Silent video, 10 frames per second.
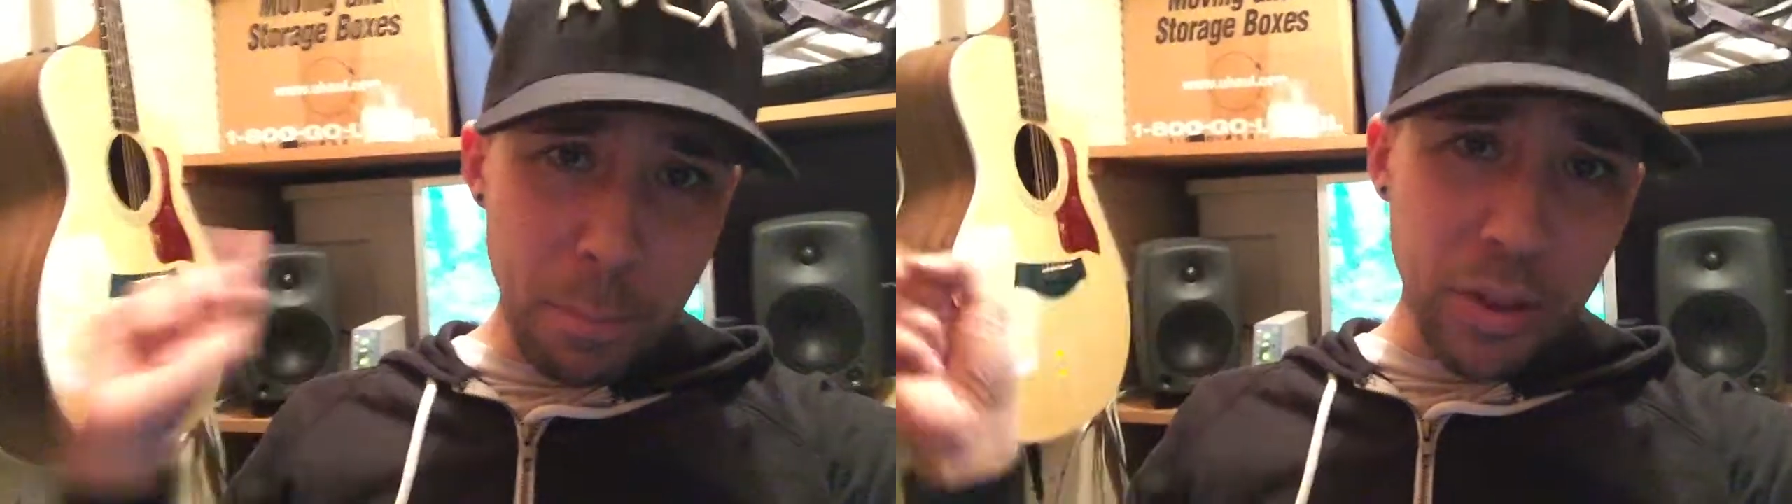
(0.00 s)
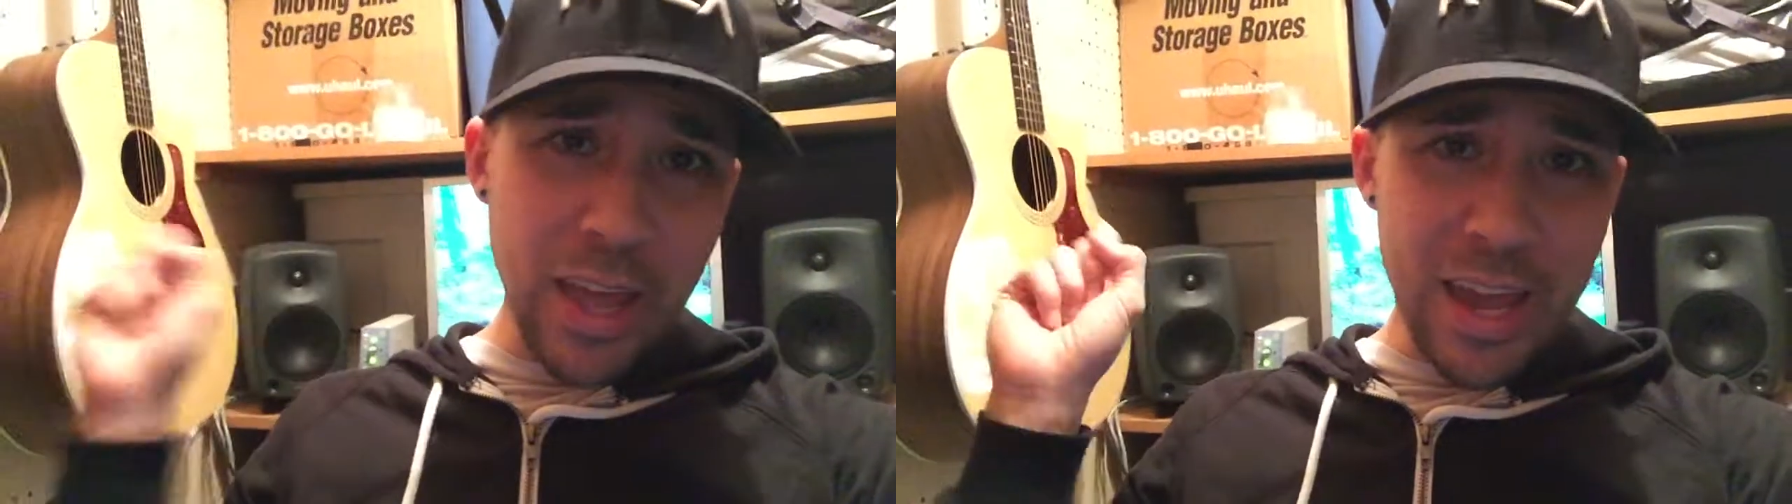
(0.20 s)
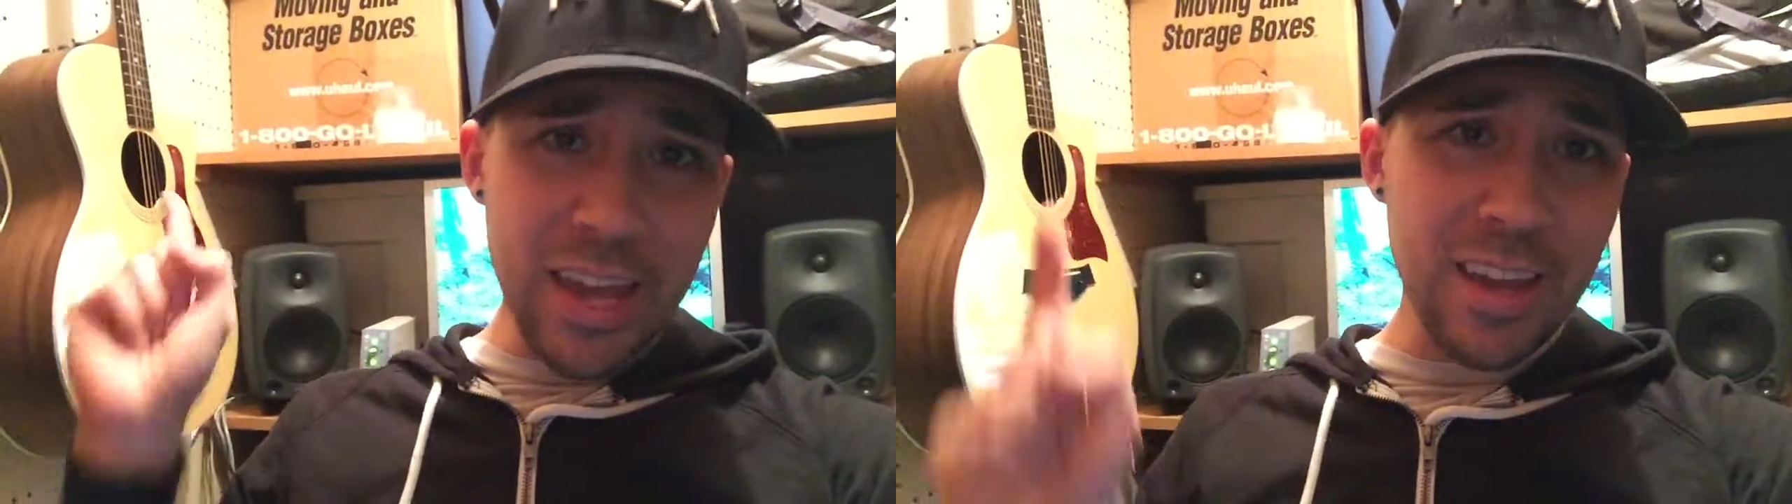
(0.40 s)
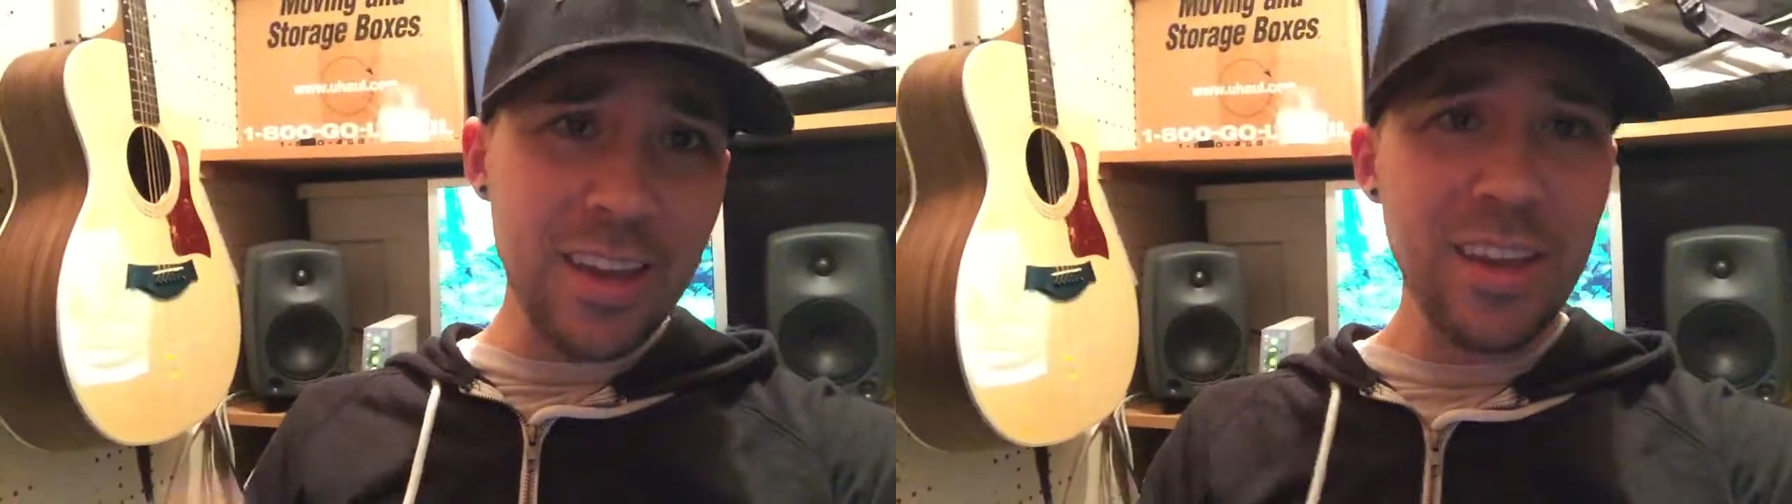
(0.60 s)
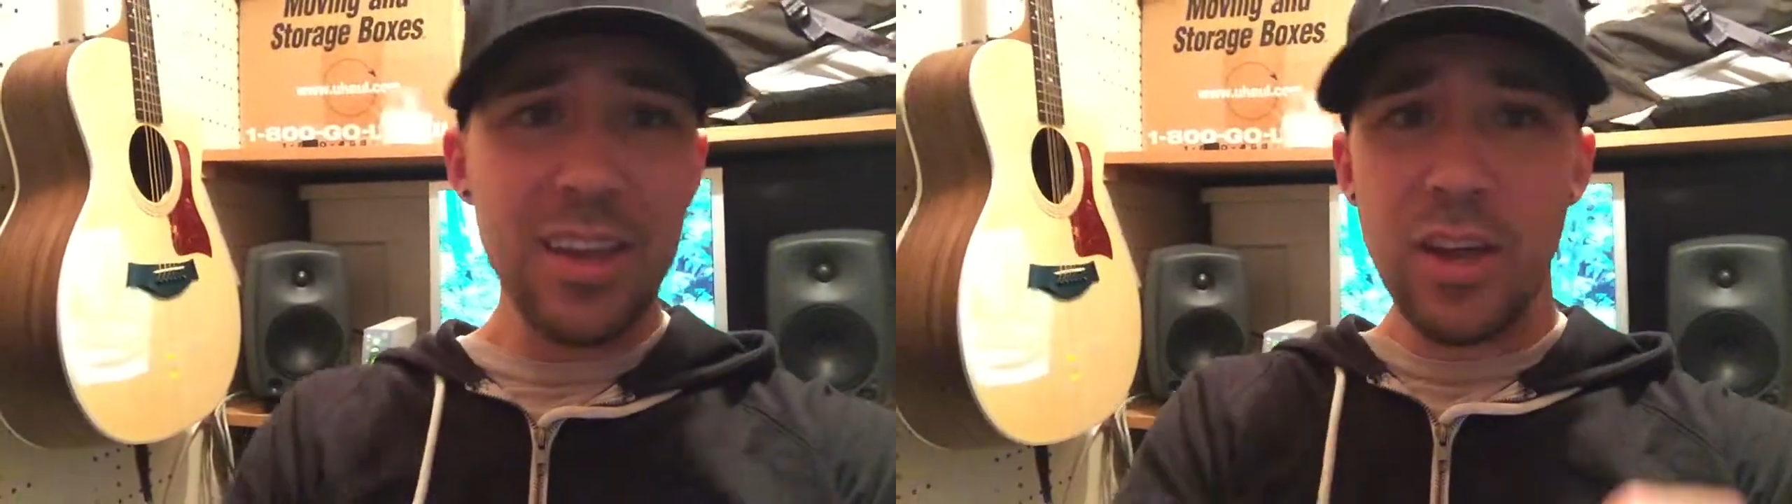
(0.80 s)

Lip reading: playing,